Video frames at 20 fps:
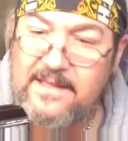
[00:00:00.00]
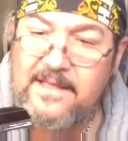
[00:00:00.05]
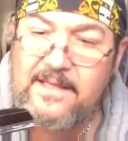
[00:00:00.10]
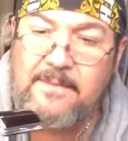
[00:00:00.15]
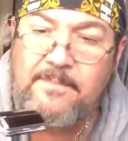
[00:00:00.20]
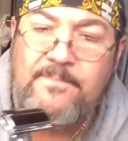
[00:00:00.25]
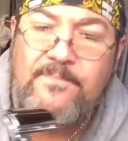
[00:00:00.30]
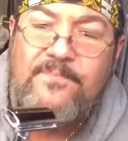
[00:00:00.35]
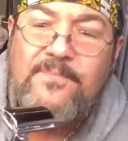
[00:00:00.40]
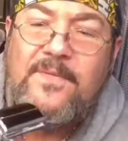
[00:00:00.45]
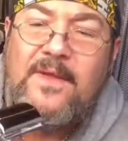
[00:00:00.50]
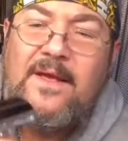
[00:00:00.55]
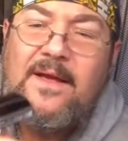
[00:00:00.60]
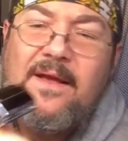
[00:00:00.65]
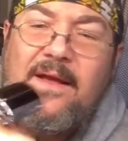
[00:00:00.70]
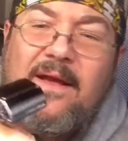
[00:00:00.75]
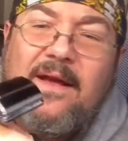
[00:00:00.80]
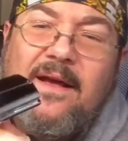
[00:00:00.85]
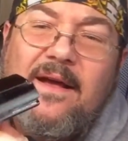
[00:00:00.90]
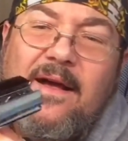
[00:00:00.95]
them.
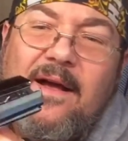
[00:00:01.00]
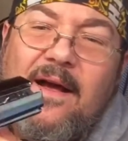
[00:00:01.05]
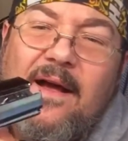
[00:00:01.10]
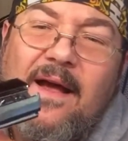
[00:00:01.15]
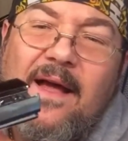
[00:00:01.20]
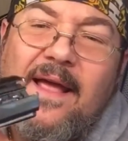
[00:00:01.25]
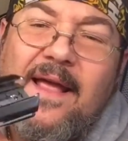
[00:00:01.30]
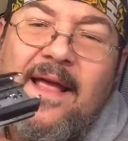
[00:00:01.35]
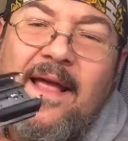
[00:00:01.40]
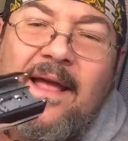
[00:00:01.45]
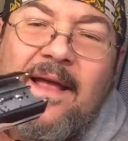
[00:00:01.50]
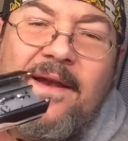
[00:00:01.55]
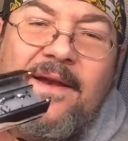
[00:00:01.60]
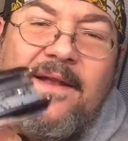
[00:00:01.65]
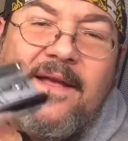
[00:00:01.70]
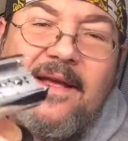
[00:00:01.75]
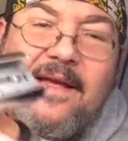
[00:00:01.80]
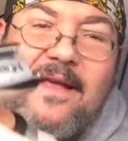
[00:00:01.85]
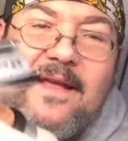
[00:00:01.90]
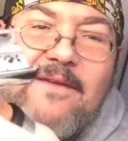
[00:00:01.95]
And
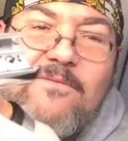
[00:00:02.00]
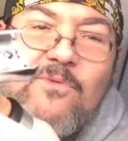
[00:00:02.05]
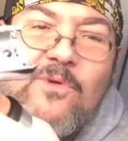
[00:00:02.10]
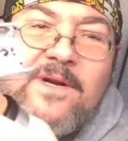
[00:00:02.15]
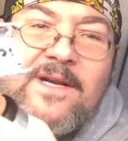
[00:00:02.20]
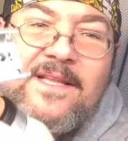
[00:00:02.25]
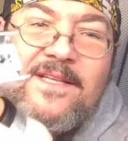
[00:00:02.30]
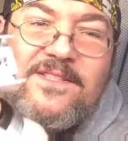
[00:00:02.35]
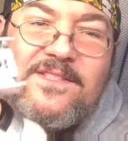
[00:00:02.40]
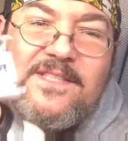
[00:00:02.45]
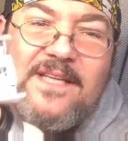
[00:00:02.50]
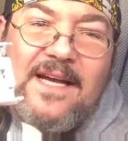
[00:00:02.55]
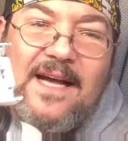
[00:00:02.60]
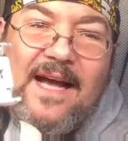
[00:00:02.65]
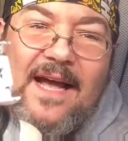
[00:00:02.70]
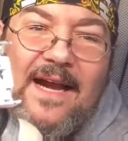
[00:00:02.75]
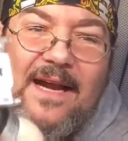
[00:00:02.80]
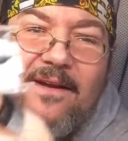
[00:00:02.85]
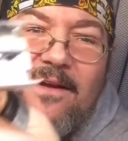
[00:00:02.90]
I have one inside.